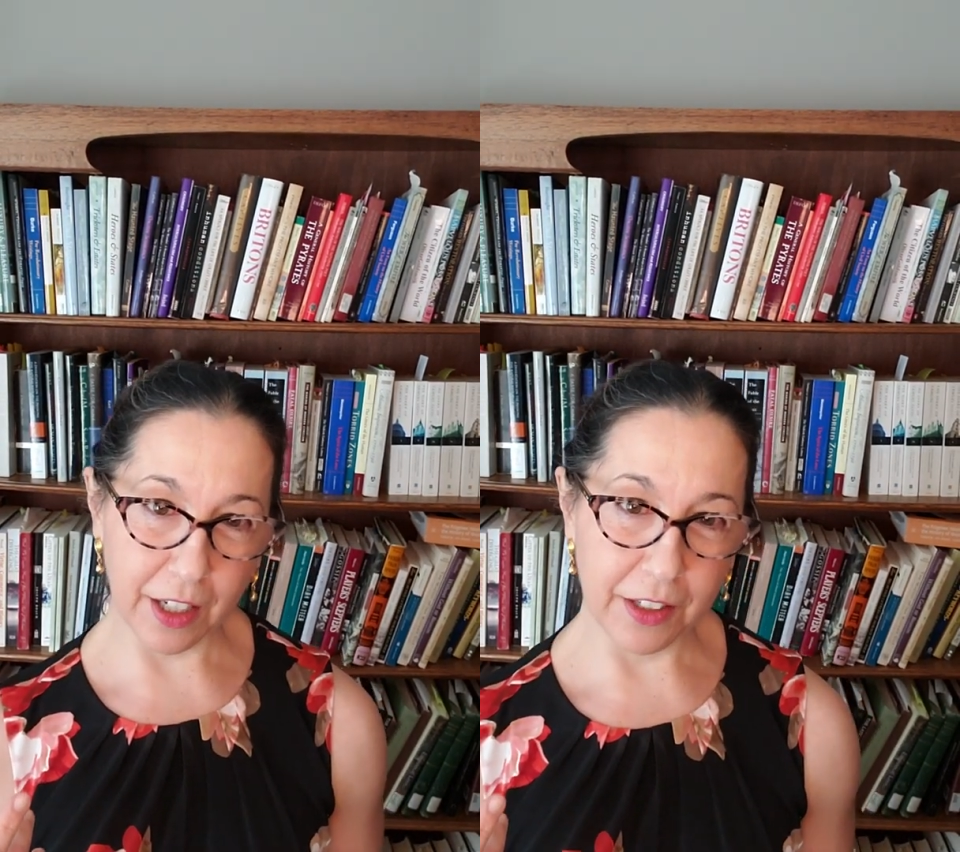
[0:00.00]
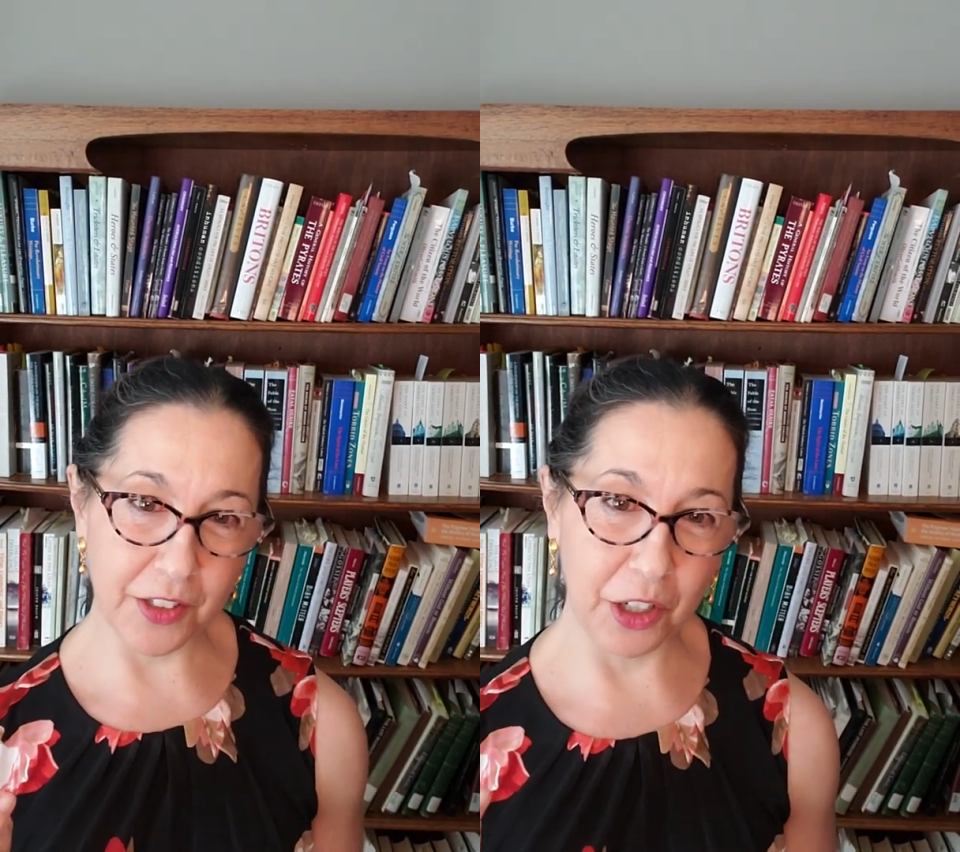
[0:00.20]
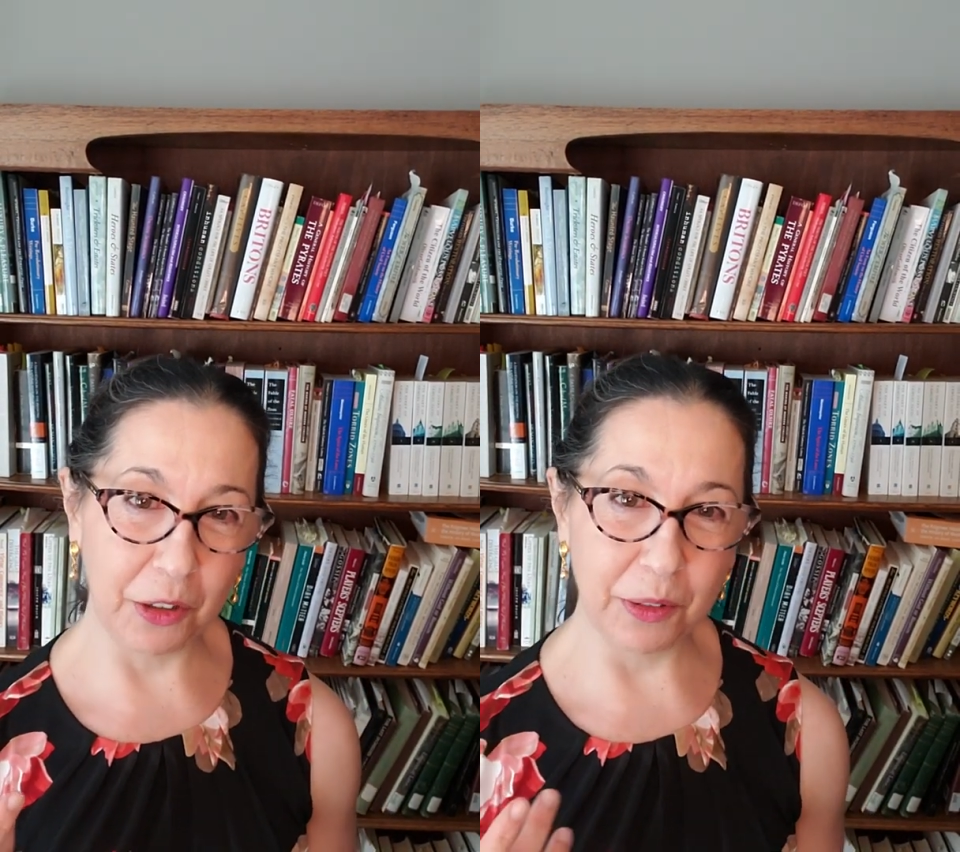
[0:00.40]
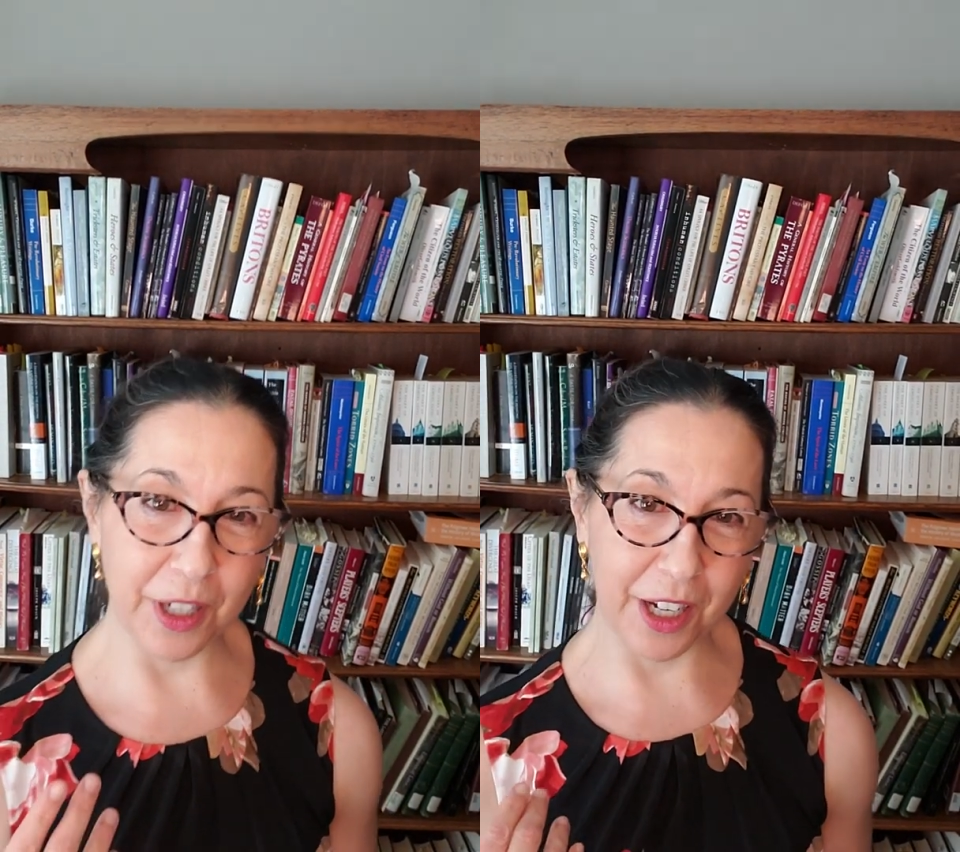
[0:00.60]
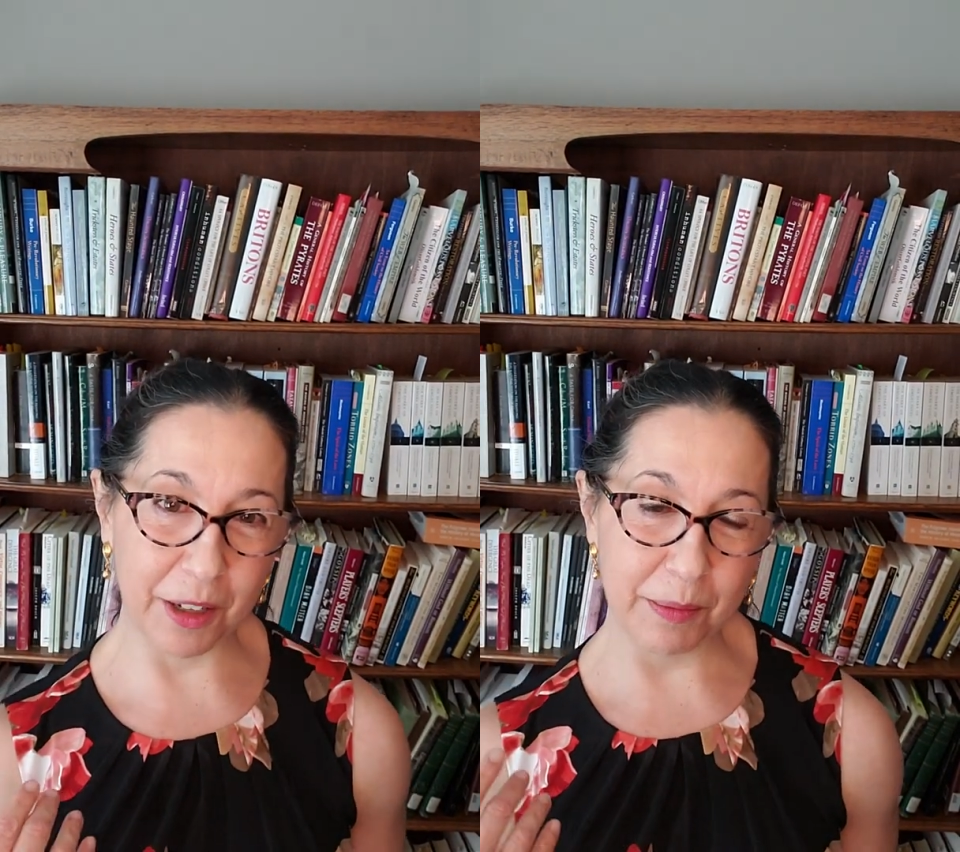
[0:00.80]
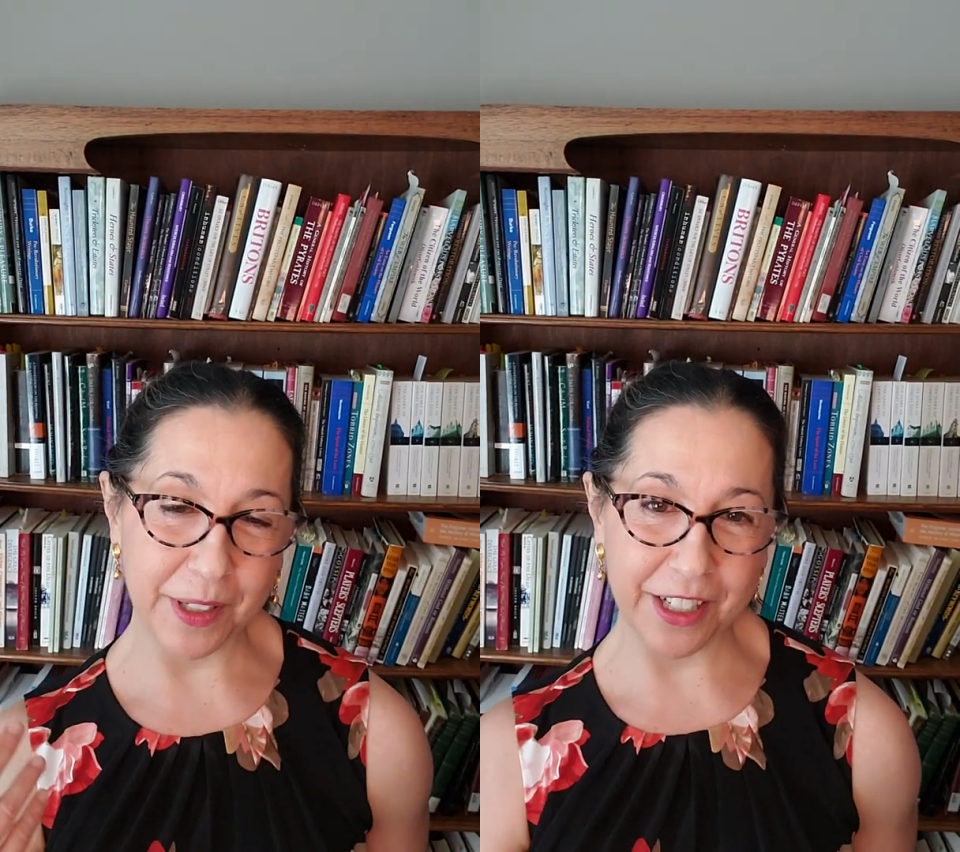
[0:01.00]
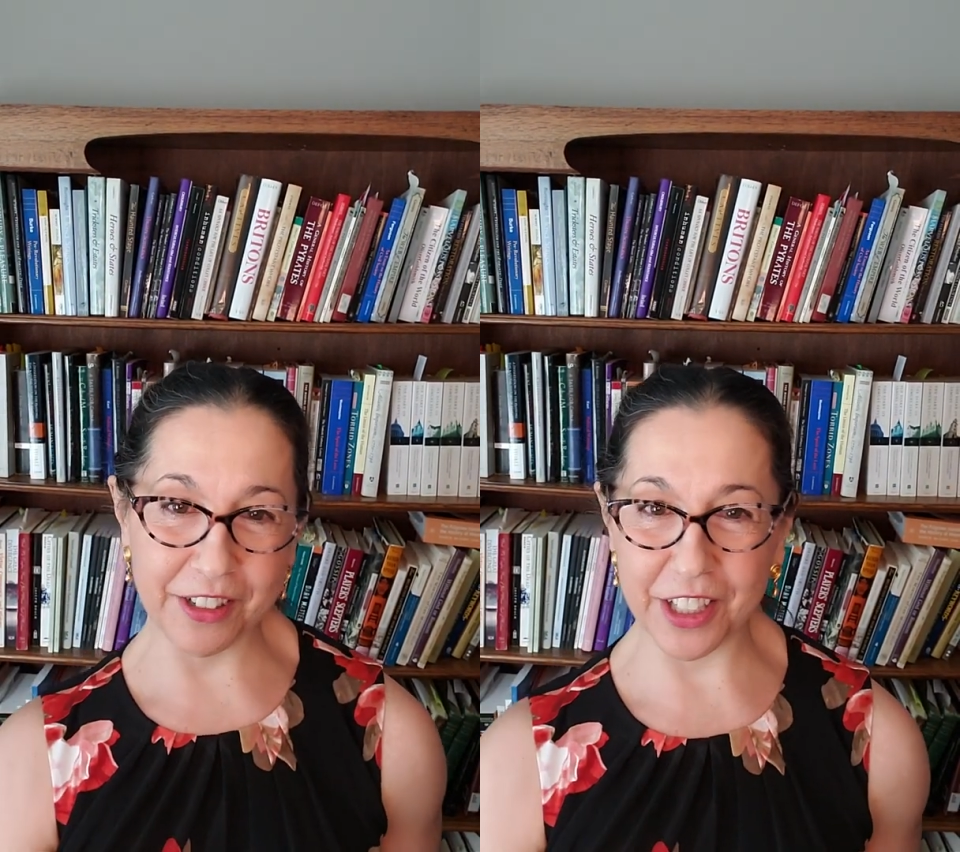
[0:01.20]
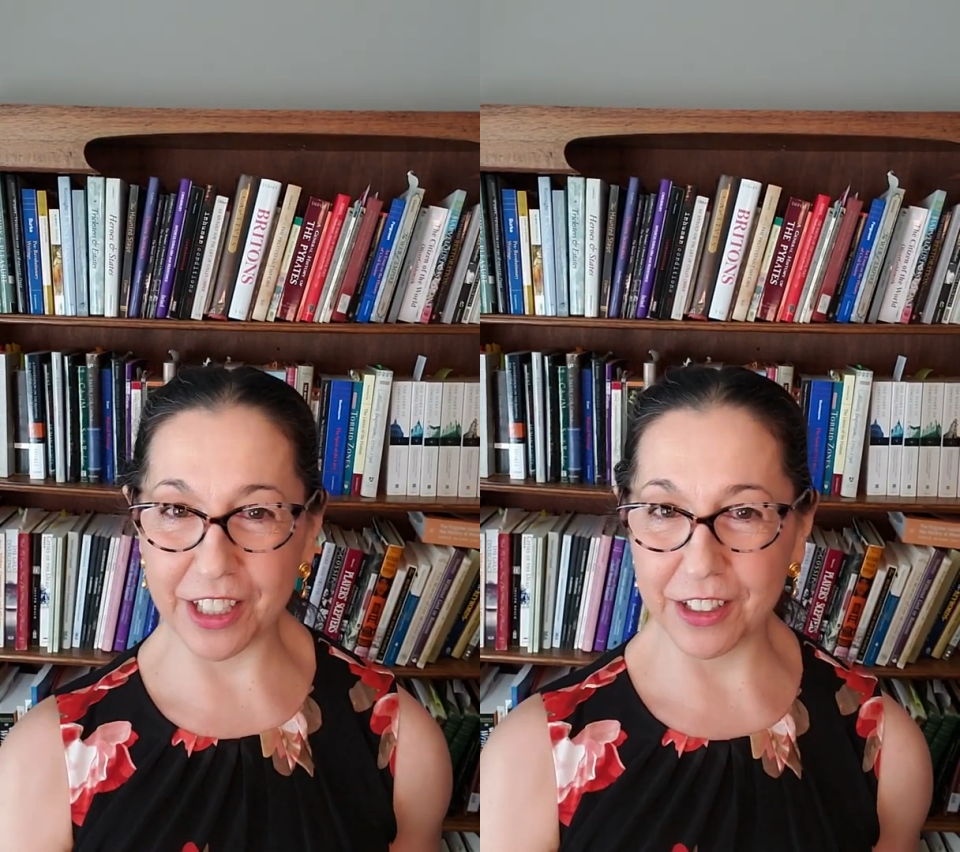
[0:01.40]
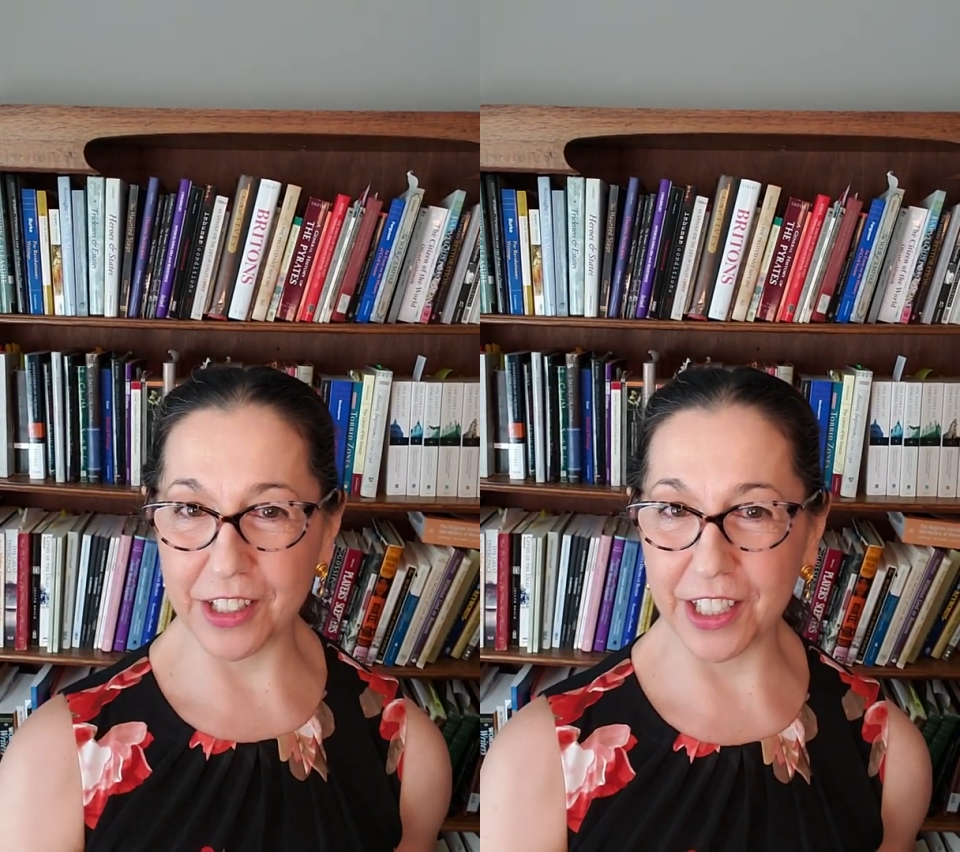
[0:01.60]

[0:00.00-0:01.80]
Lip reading: So here's